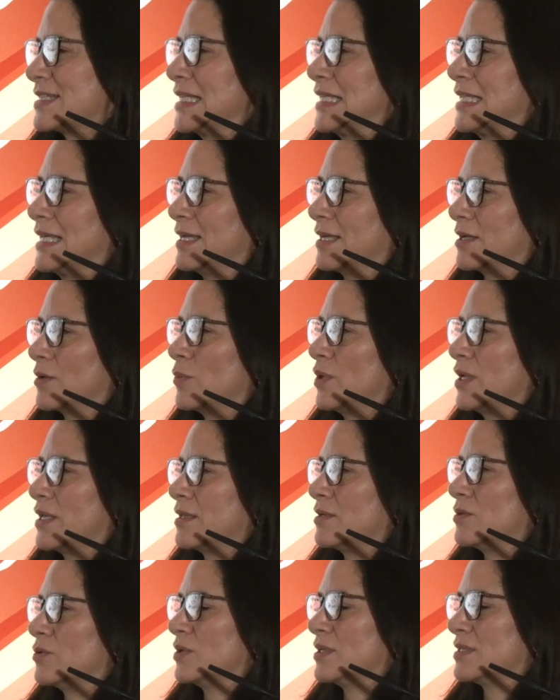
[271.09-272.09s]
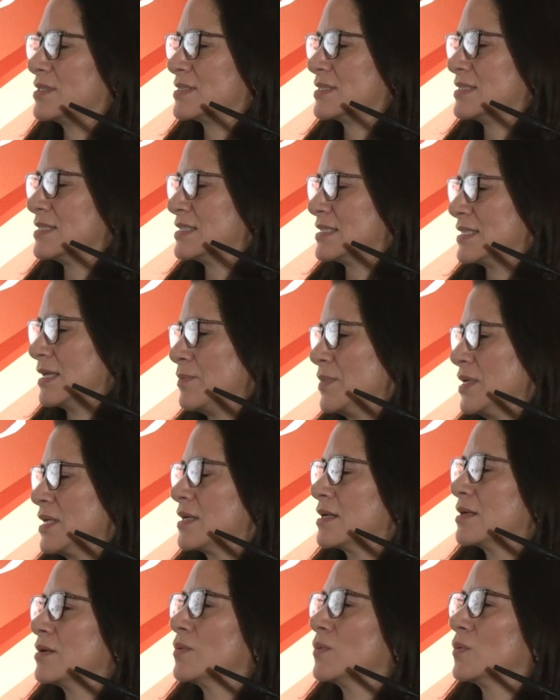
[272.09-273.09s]
Like we can do it systemic,
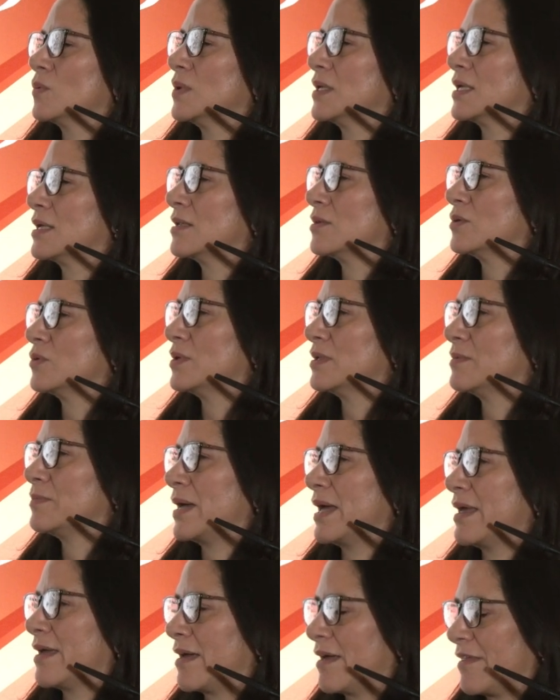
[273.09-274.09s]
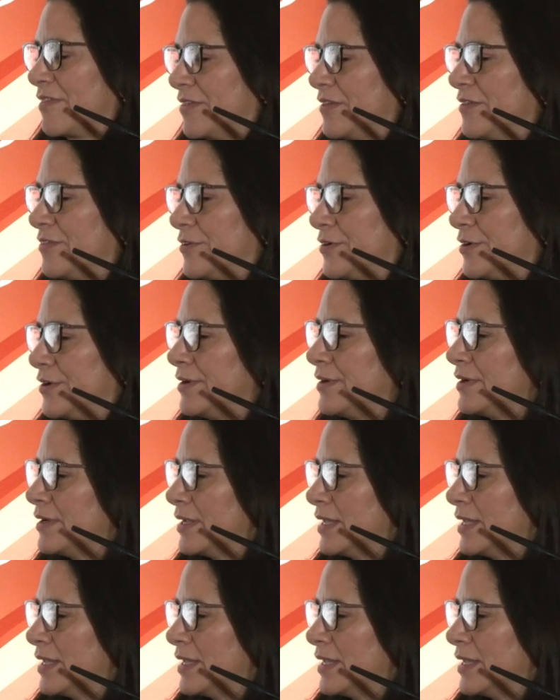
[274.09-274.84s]
we can do it by catheter.